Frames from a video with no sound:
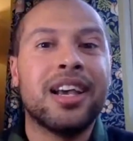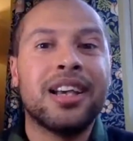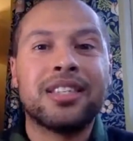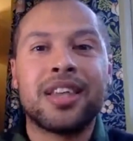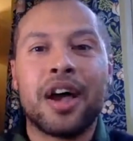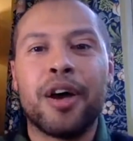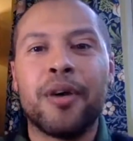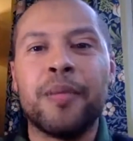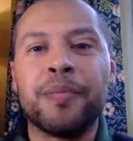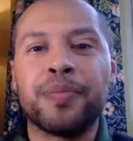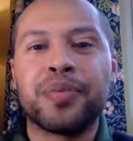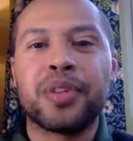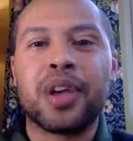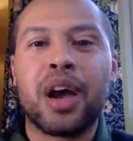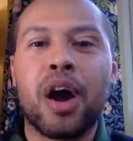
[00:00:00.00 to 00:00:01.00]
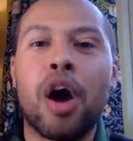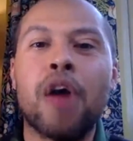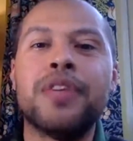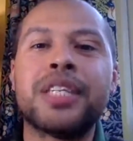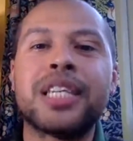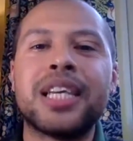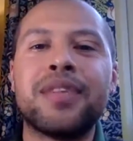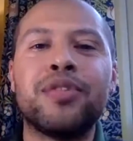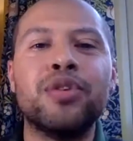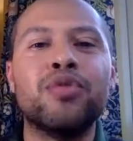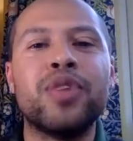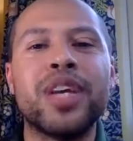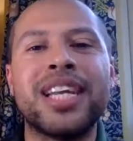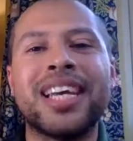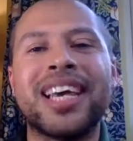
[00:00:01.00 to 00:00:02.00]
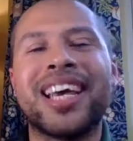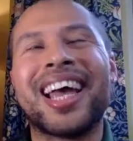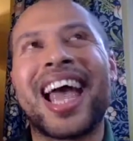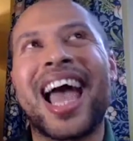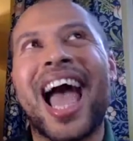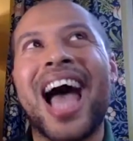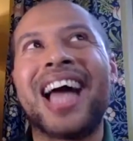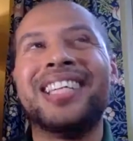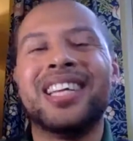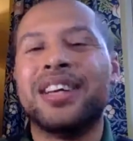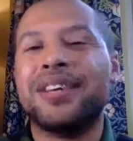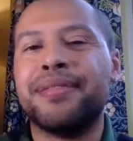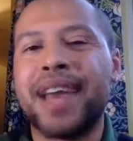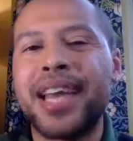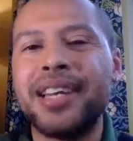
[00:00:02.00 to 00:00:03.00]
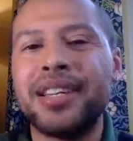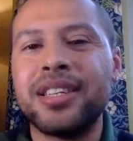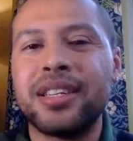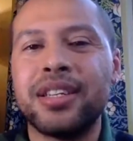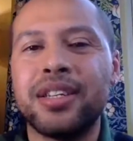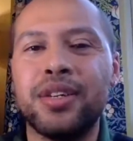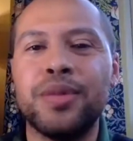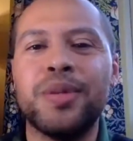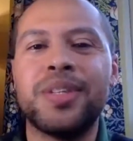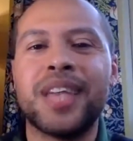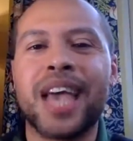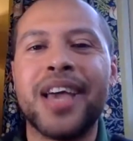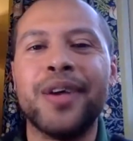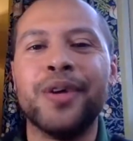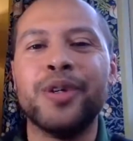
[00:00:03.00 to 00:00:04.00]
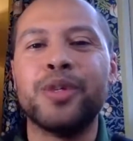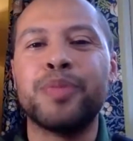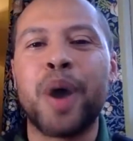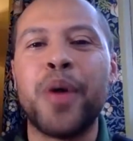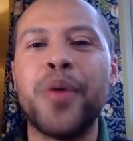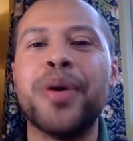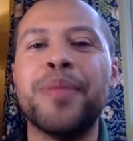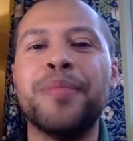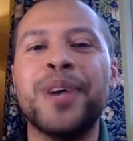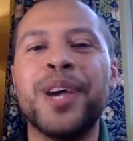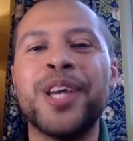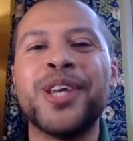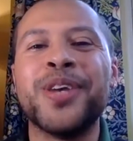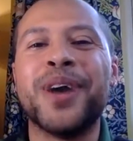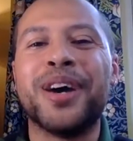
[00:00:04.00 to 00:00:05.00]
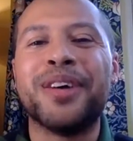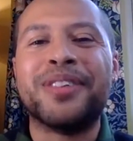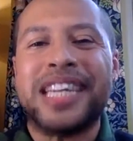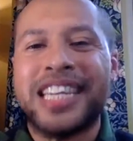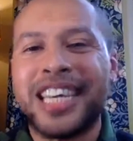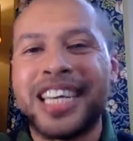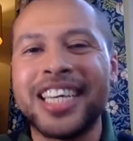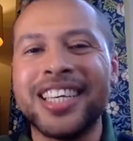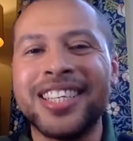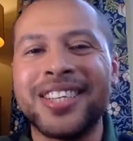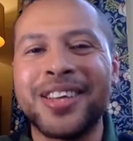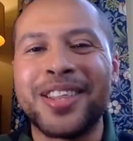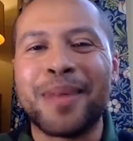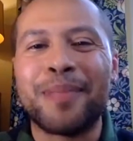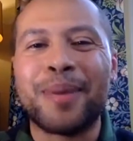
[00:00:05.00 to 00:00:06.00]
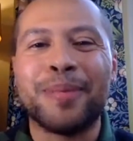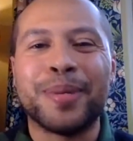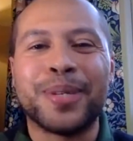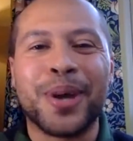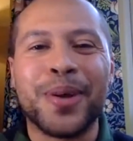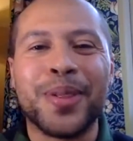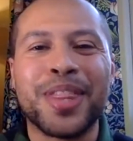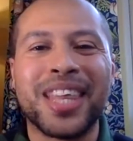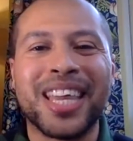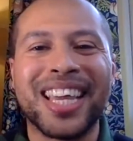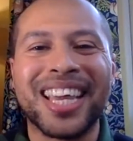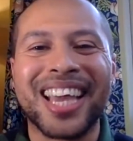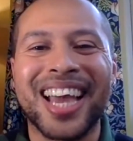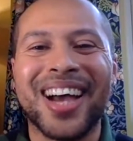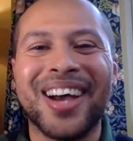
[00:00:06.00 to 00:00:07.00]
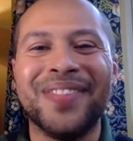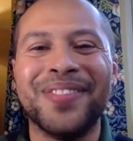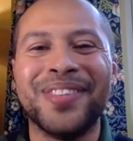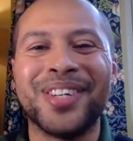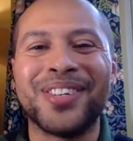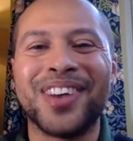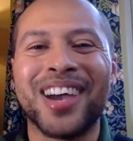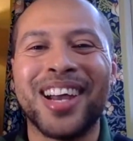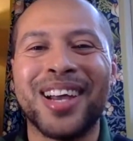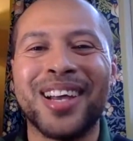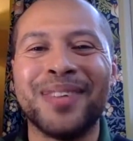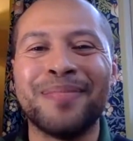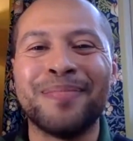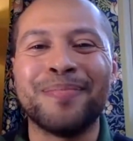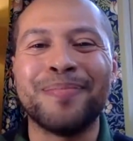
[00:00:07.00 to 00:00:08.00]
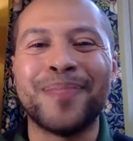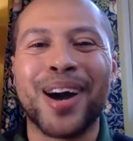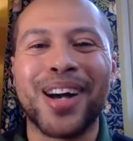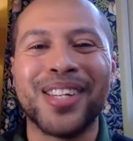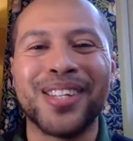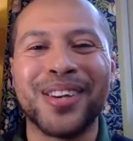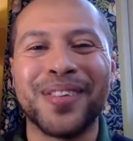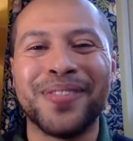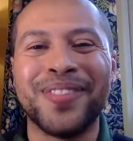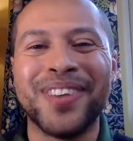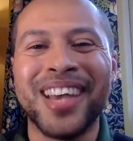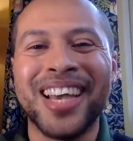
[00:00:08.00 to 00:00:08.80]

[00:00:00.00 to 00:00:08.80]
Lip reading: So obviously, if you read it at an event, do say whose poem you are reading so that people don't think you're trying to pass off,